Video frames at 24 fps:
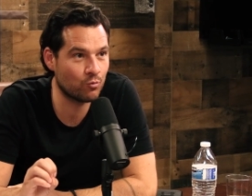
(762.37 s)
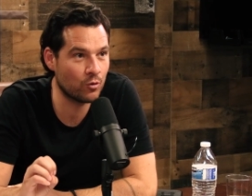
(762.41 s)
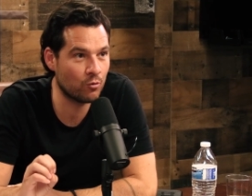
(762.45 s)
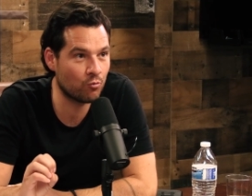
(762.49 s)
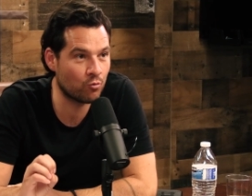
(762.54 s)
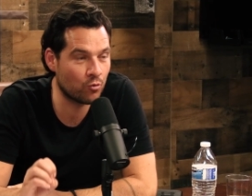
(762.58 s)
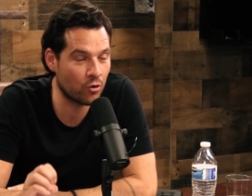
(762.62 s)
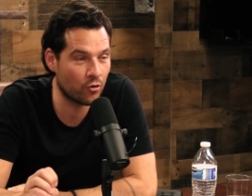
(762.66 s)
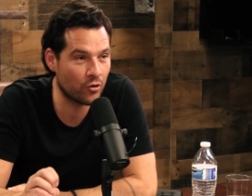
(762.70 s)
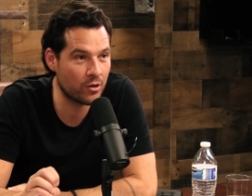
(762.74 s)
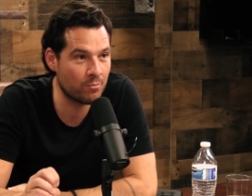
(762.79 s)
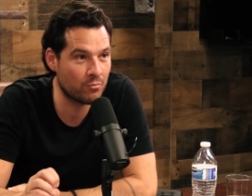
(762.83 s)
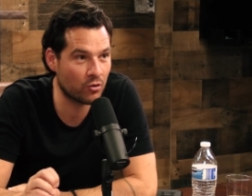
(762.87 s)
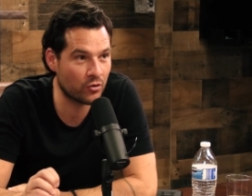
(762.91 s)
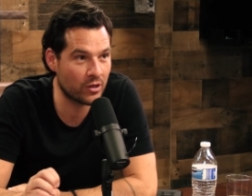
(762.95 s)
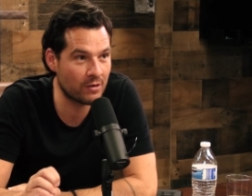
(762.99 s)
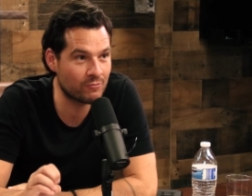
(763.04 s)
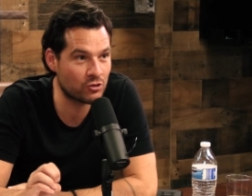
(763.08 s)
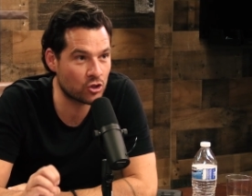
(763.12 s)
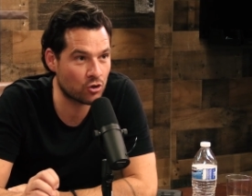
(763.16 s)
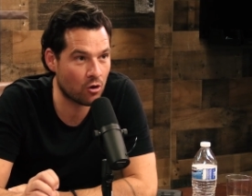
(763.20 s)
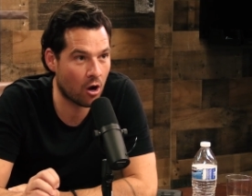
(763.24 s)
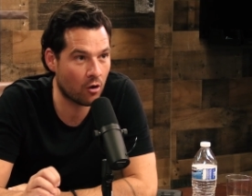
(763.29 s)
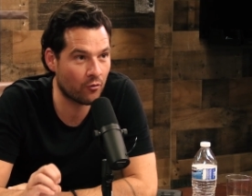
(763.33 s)
We really
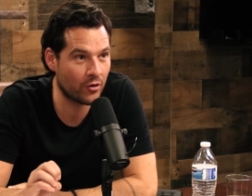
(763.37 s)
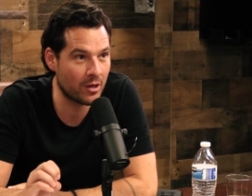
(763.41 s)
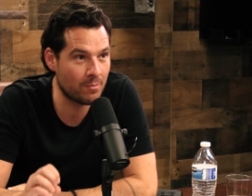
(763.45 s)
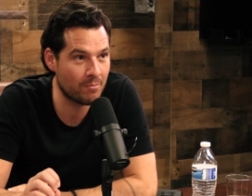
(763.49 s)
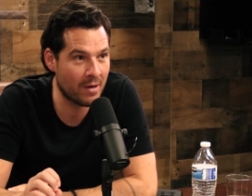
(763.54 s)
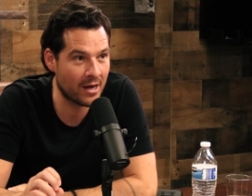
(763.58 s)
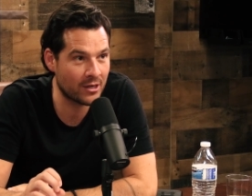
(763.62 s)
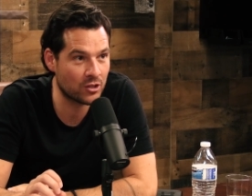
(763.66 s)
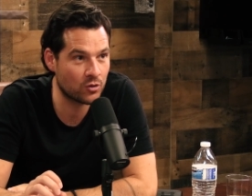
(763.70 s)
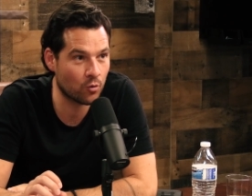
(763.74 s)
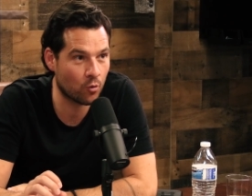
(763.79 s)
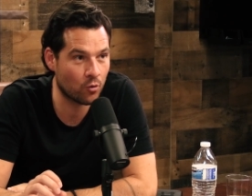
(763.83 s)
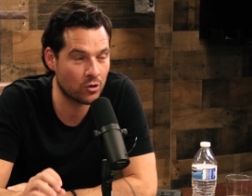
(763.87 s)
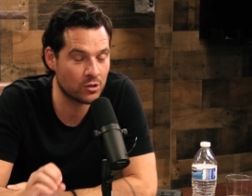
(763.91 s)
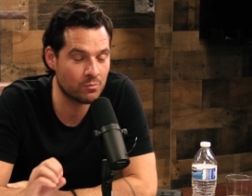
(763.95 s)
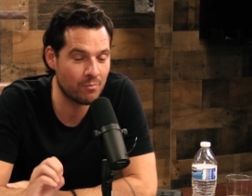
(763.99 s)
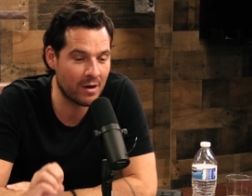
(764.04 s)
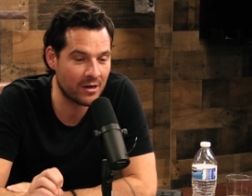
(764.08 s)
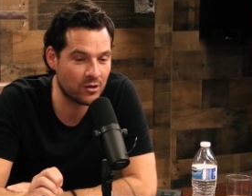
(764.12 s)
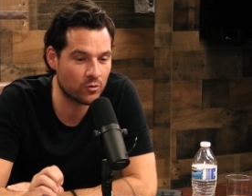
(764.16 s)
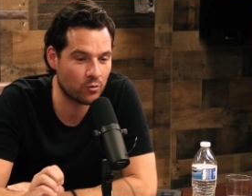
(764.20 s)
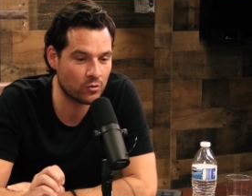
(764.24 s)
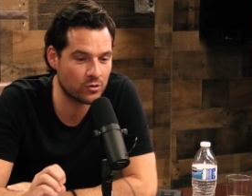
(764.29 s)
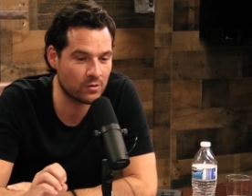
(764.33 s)
believe strongly in mentors.
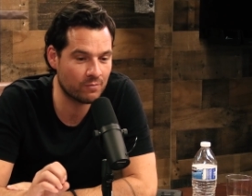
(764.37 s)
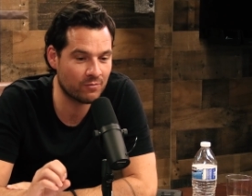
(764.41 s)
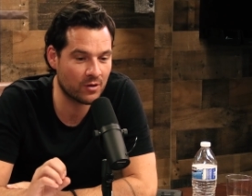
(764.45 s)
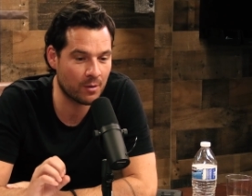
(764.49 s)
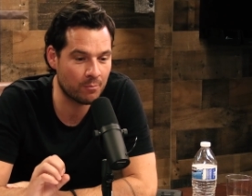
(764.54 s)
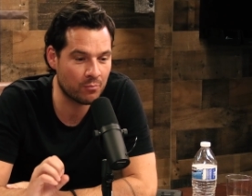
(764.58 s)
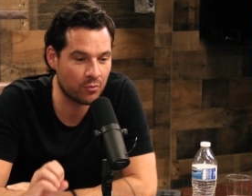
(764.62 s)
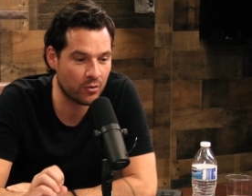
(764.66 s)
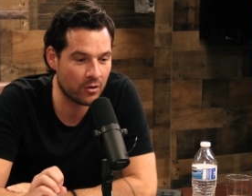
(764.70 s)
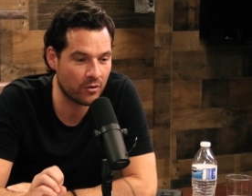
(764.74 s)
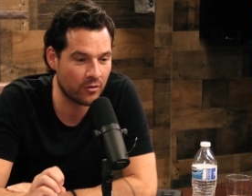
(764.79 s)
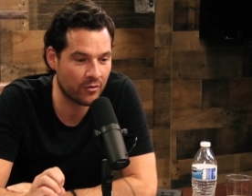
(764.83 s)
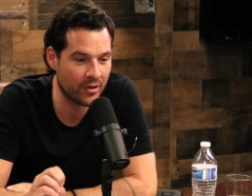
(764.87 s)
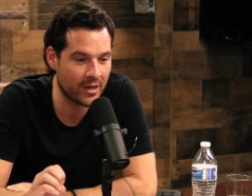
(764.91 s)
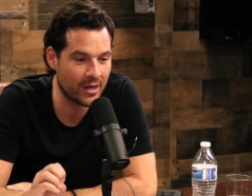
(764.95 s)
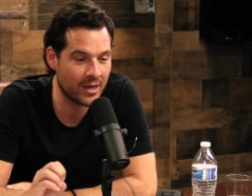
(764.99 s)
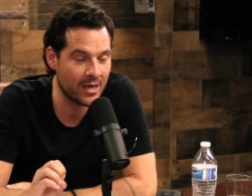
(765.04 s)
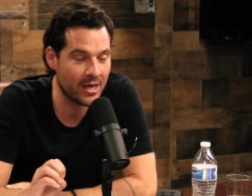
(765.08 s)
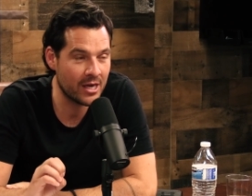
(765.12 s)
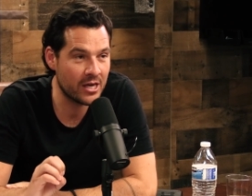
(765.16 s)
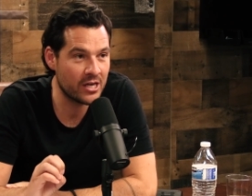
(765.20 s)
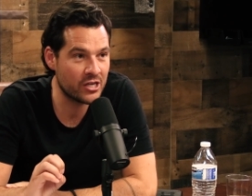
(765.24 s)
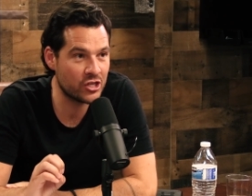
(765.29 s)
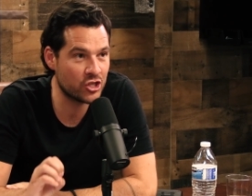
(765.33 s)
Mentors have completely
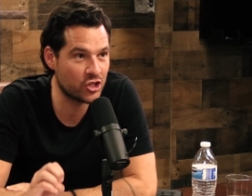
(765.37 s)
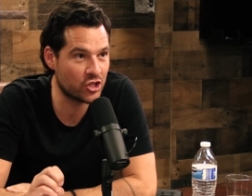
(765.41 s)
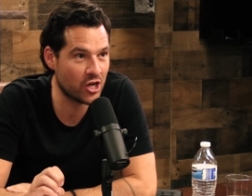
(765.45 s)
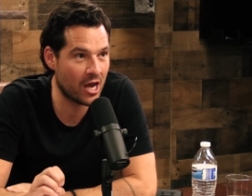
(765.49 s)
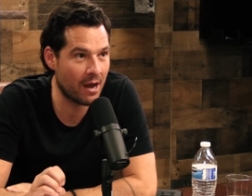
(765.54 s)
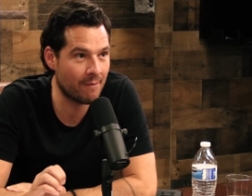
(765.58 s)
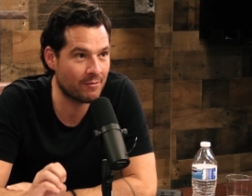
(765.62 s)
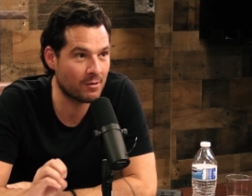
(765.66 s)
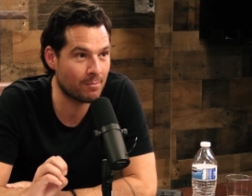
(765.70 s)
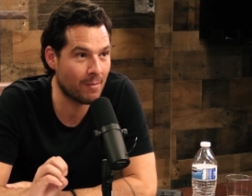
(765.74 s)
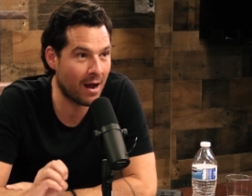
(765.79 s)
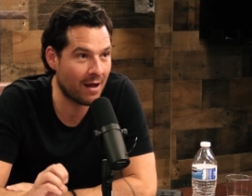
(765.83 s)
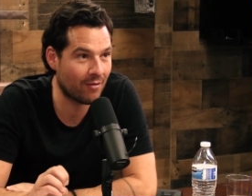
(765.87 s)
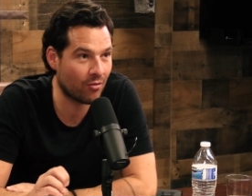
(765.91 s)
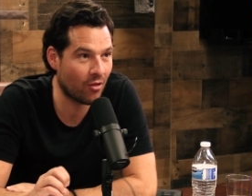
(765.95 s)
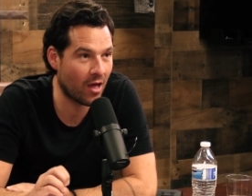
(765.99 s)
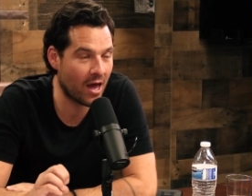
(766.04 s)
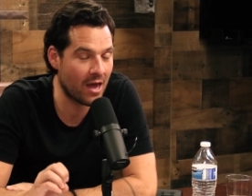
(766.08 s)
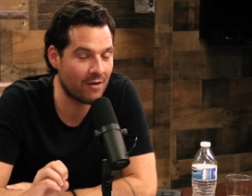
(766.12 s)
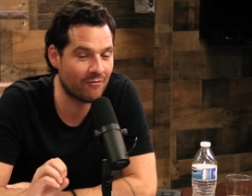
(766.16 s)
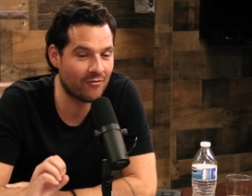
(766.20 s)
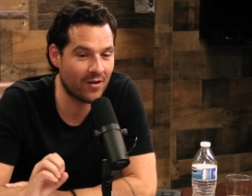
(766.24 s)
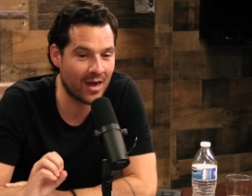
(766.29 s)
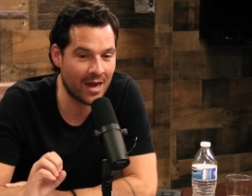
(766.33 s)
shaped my
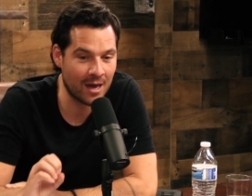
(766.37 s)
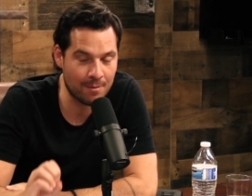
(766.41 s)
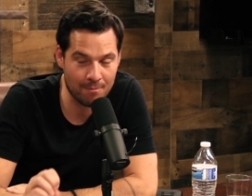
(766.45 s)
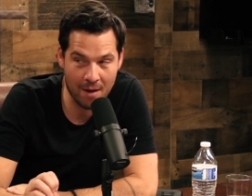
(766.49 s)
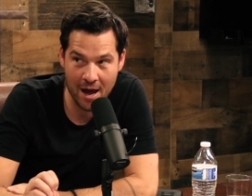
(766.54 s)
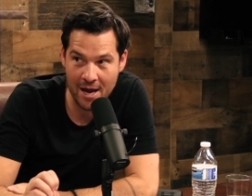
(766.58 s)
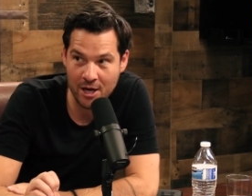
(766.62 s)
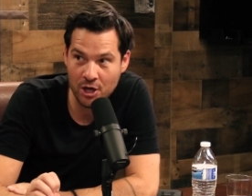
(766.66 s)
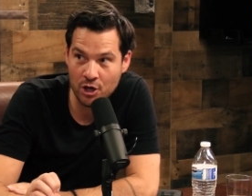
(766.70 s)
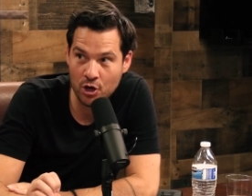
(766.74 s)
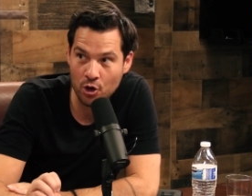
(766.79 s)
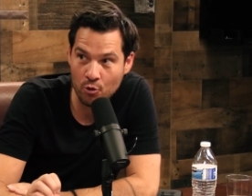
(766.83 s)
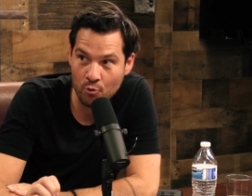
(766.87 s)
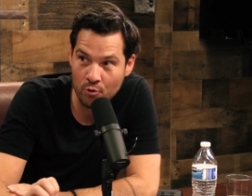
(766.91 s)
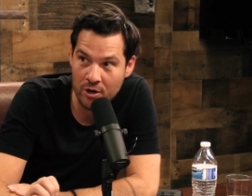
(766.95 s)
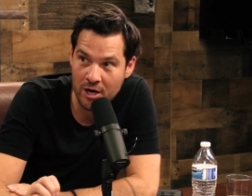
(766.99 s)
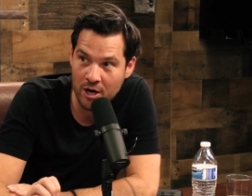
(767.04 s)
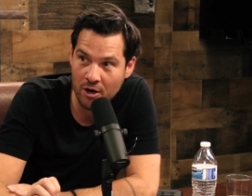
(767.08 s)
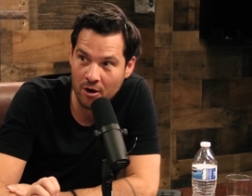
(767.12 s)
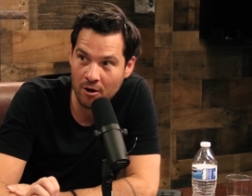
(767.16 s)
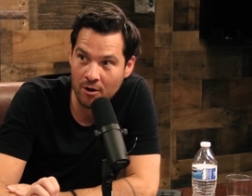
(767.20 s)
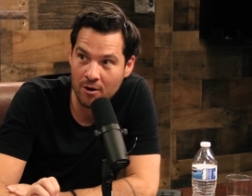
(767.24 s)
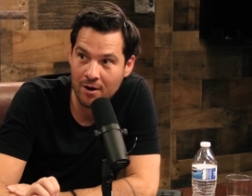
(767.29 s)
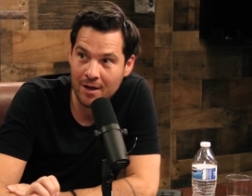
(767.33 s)
life and my
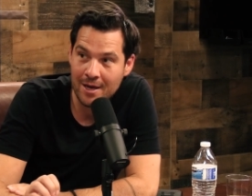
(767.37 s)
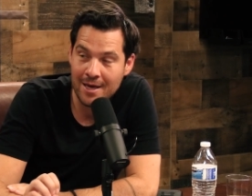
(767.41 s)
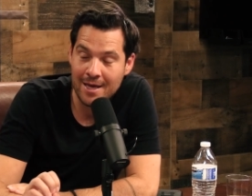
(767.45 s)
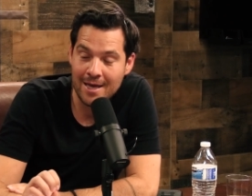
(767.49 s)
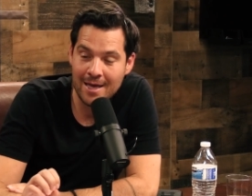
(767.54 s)
career.